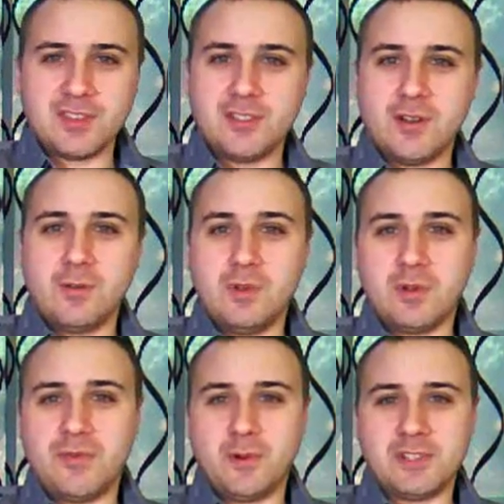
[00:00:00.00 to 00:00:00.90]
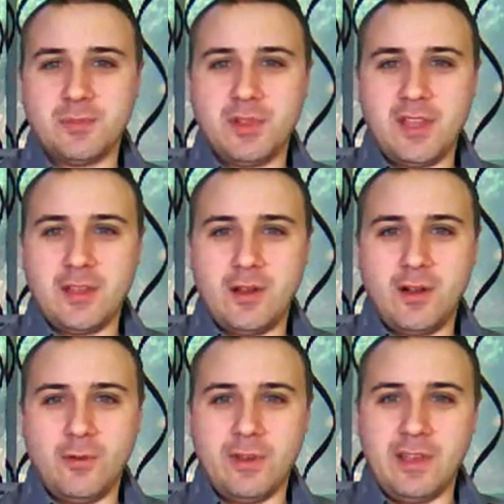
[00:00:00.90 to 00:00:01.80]
So we were forced to play in the
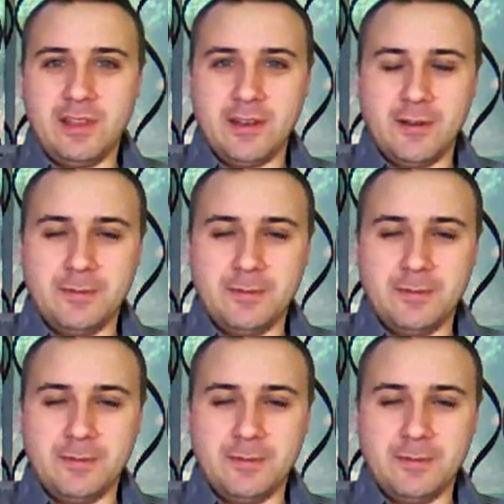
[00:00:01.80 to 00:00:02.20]
hallway,